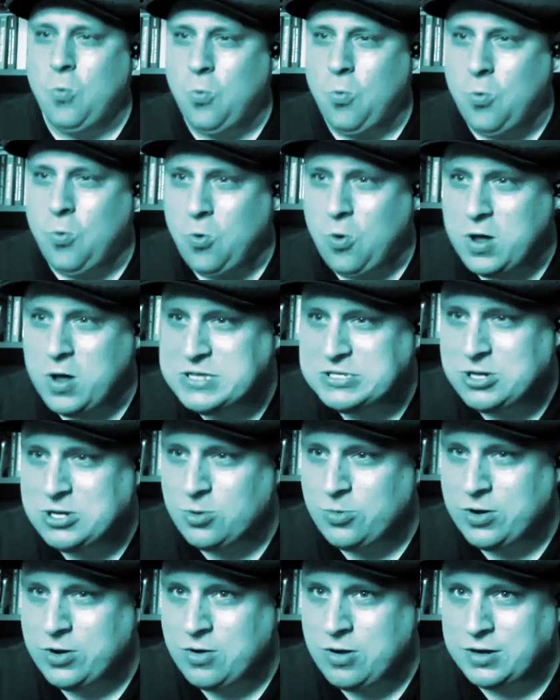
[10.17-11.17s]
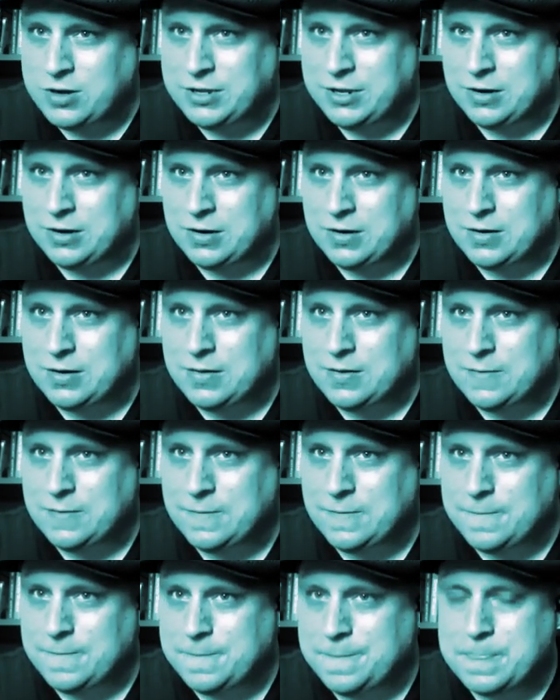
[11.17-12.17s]
what is going on here?
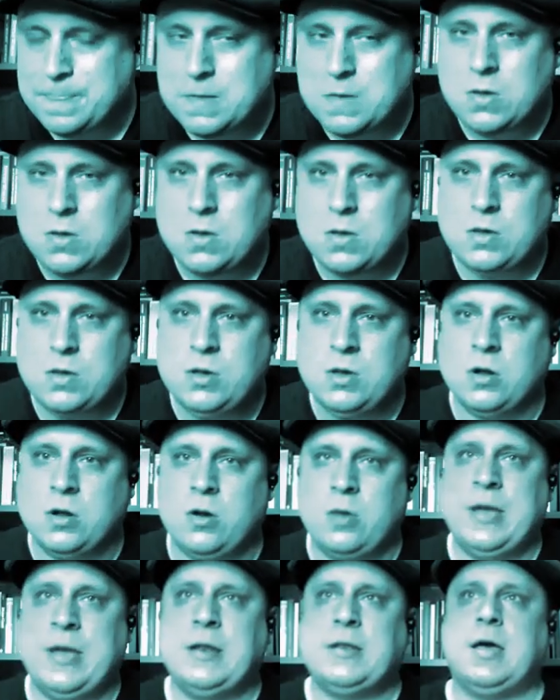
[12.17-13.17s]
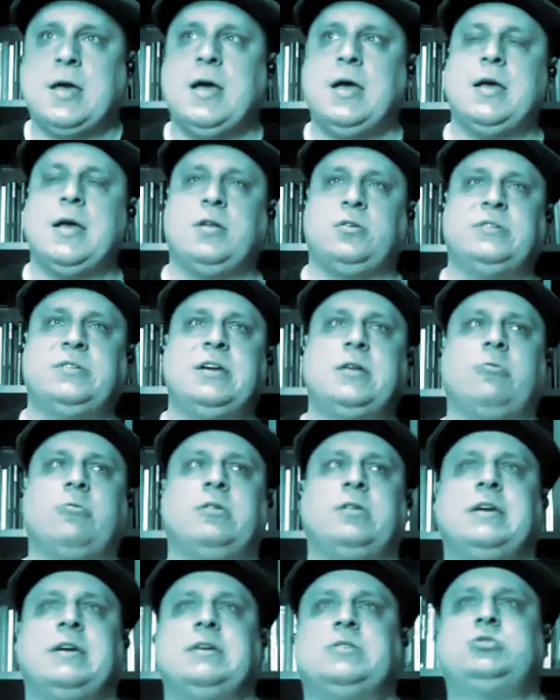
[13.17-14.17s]
You know what I mean? Uh, uh,
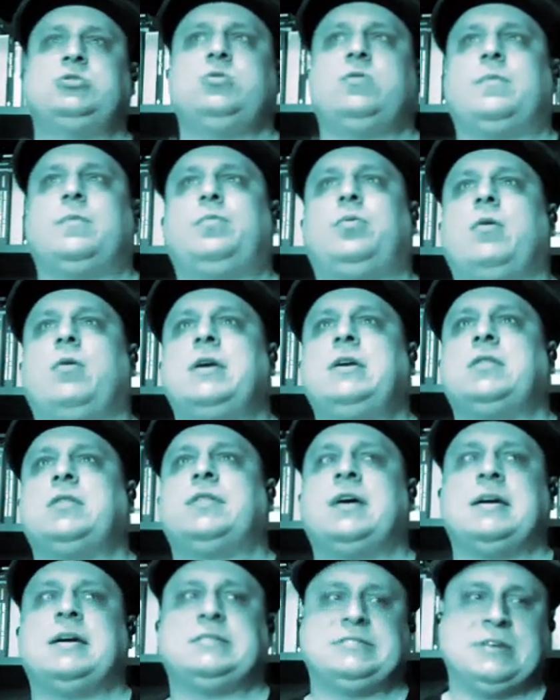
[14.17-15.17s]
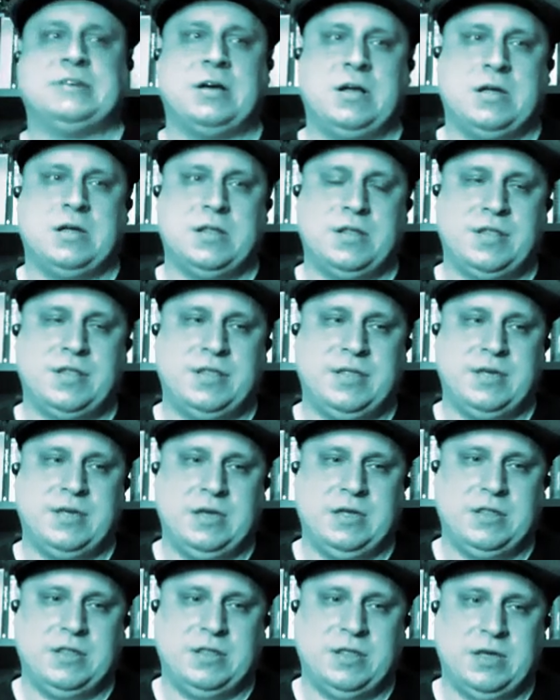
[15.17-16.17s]
literally to the point that uh,
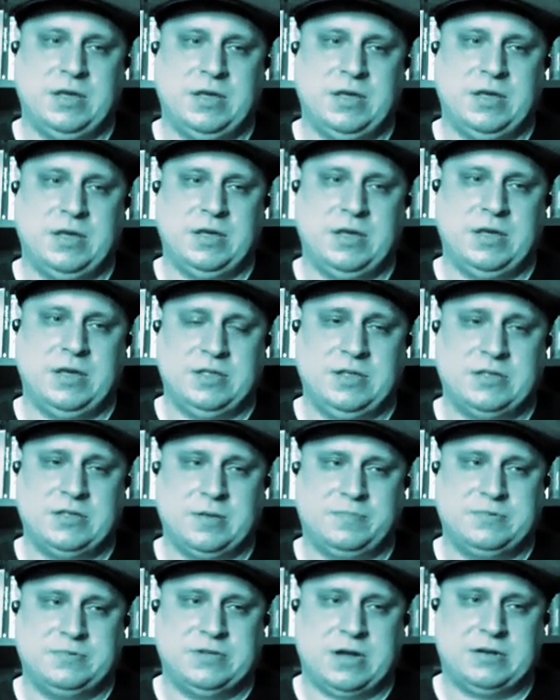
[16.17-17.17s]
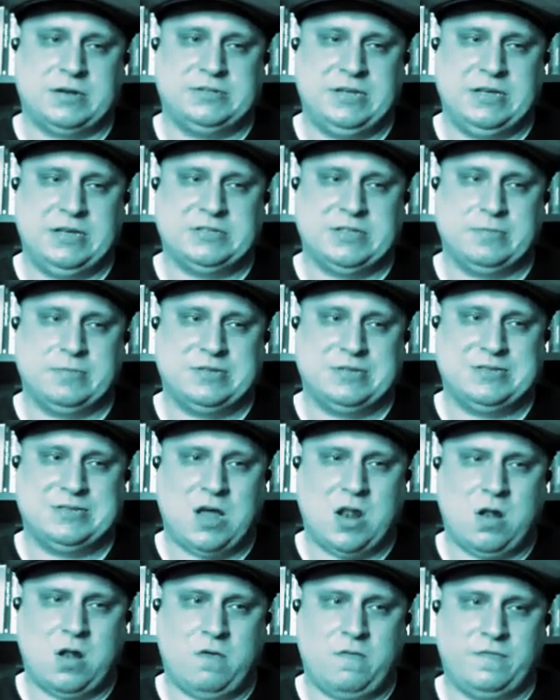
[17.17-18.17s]
the the in, these abductees
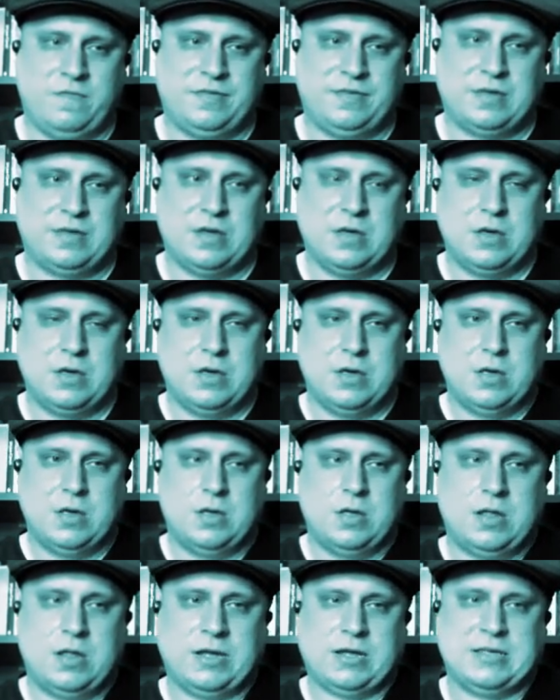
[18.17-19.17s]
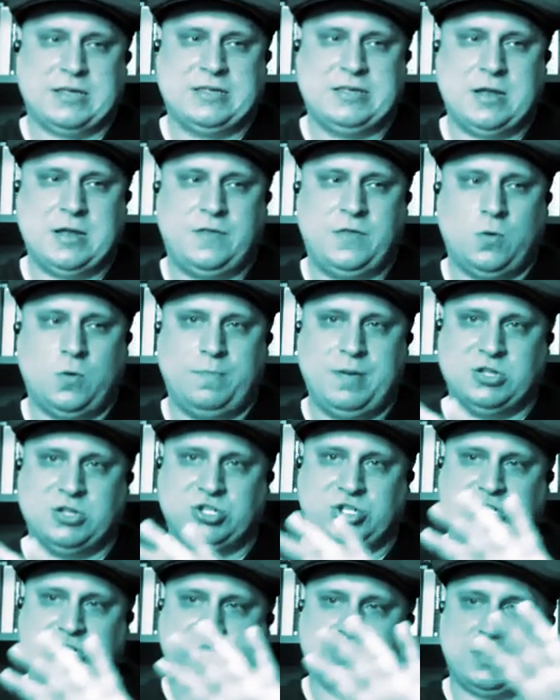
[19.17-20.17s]
themselves, like I said, they'll be
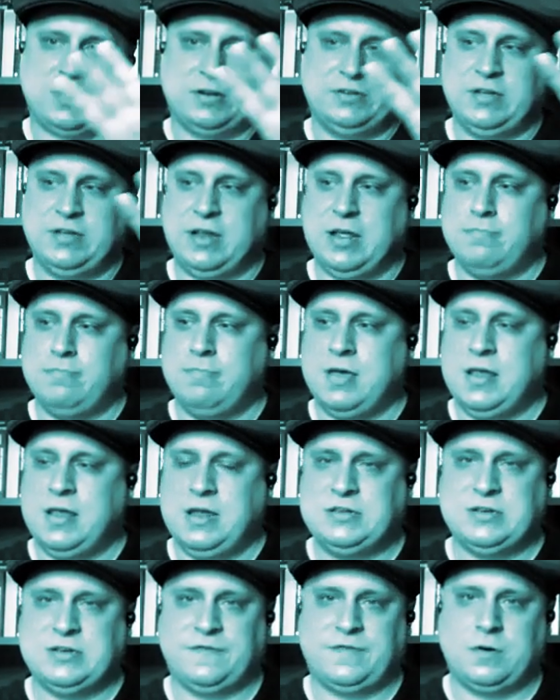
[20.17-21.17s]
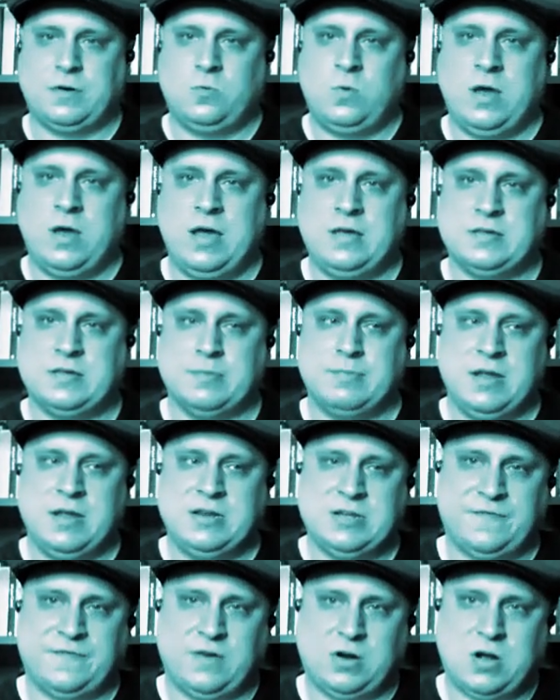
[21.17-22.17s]
instructed in many different ways in
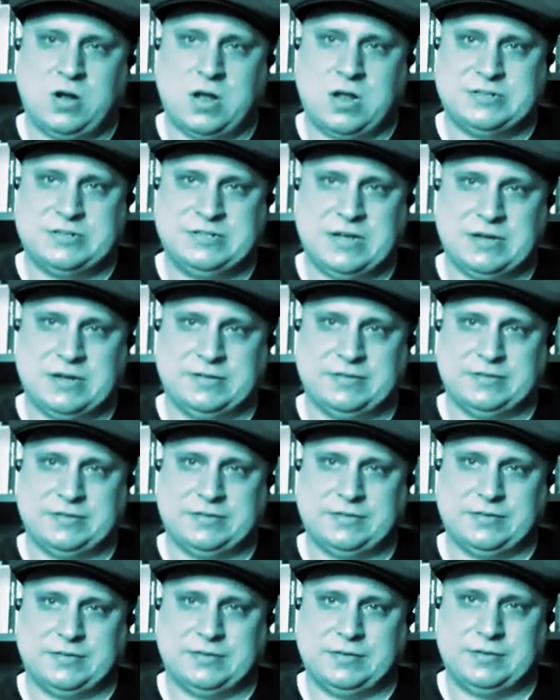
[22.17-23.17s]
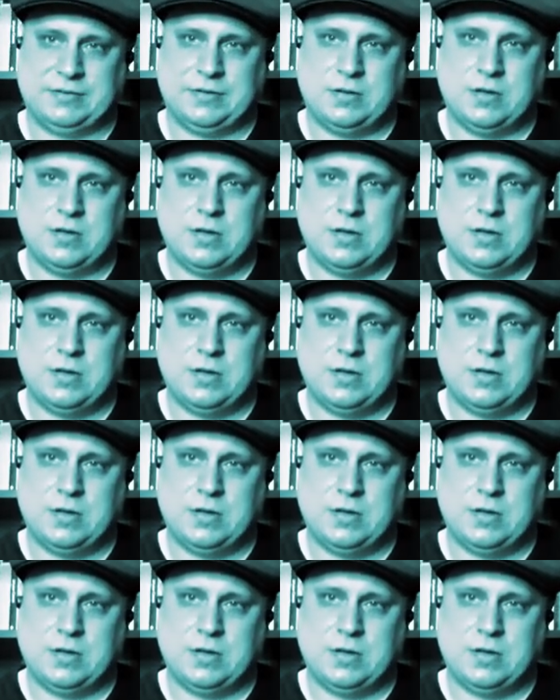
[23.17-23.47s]
many different contexts,